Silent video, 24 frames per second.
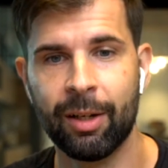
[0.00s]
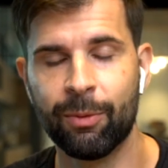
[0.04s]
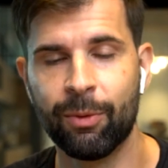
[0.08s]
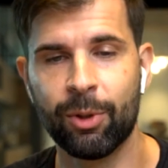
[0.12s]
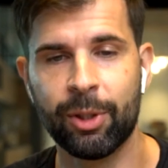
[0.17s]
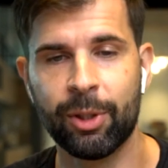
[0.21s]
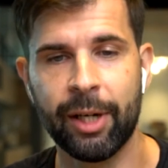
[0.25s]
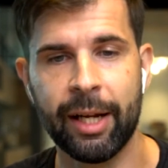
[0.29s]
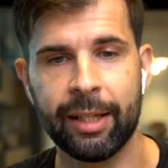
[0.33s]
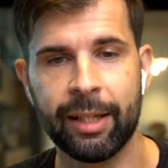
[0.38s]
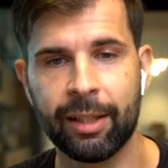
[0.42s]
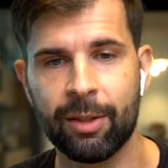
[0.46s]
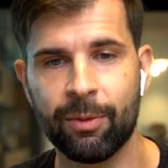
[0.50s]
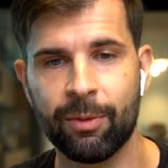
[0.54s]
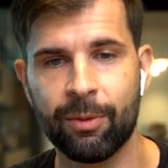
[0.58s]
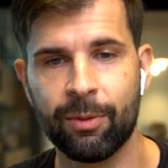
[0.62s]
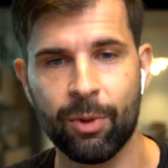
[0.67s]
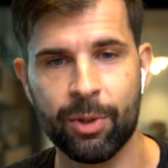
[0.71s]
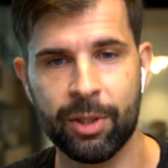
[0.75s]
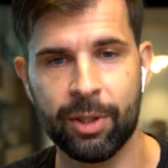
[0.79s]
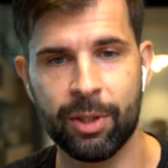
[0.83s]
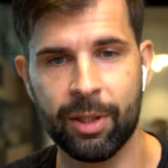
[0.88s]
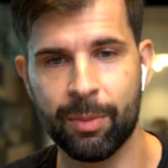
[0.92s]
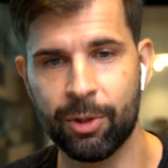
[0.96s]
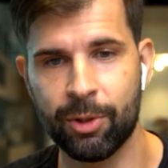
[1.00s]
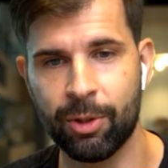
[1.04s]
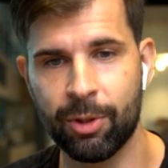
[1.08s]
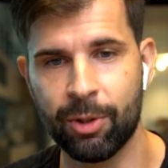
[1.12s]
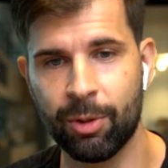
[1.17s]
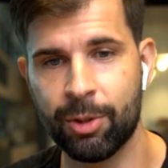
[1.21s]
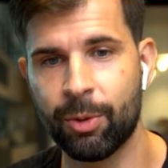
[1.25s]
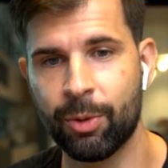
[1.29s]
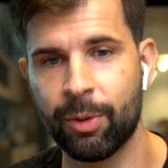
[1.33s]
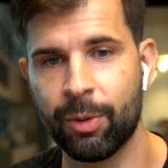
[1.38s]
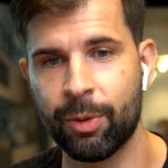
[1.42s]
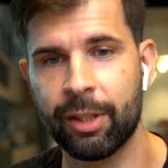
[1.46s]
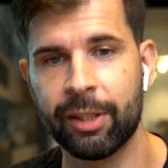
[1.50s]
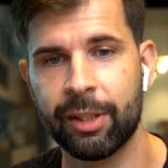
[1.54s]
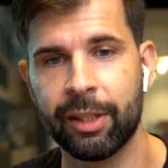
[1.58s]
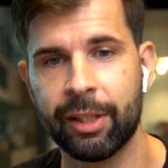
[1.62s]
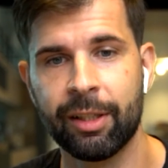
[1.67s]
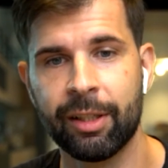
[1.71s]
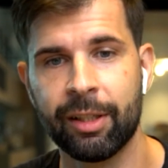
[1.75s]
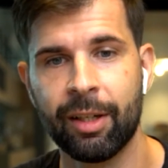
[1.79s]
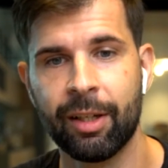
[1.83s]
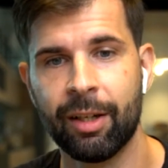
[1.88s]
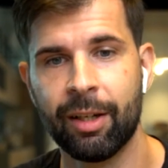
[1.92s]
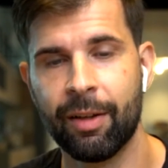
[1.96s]
ranking for some search
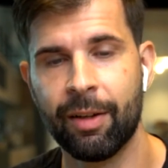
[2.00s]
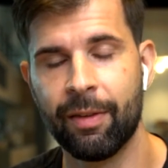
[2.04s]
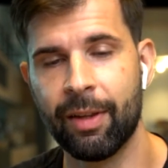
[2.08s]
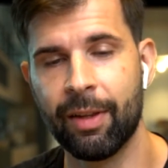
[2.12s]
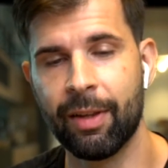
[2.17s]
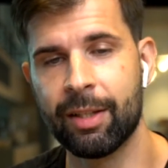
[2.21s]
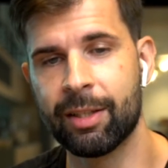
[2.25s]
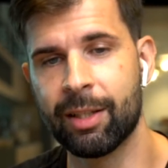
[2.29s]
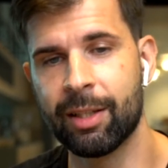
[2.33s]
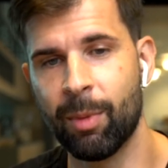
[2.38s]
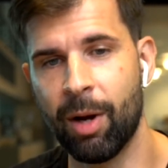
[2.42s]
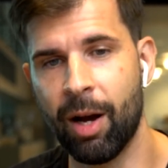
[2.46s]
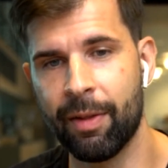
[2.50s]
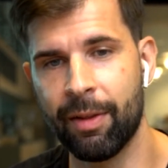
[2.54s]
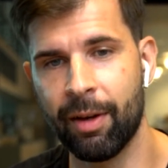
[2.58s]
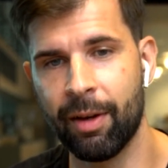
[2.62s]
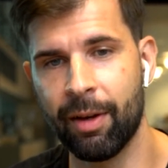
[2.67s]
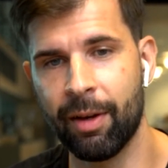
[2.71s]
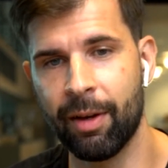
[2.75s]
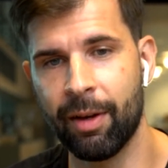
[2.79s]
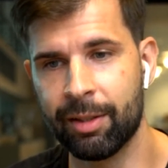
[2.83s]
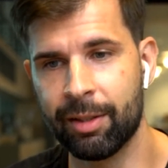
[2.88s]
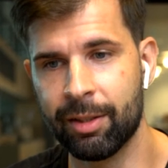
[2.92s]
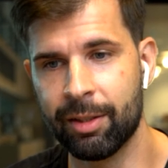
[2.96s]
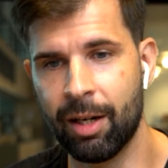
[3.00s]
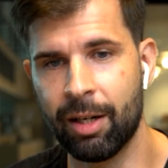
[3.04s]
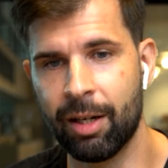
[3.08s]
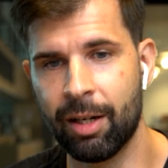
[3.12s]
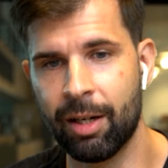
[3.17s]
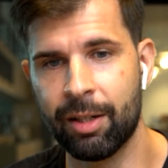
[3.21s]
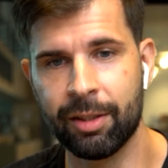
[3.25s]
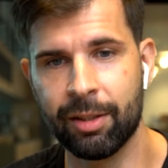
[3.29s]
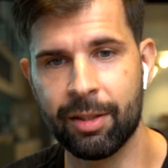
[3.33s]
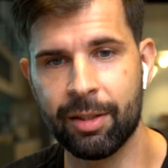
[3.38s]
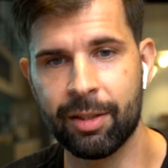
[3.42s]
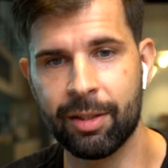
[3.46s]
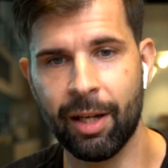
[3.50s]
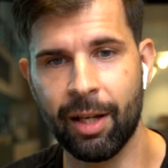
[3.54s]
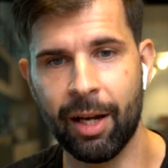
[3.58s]
query than some other articles.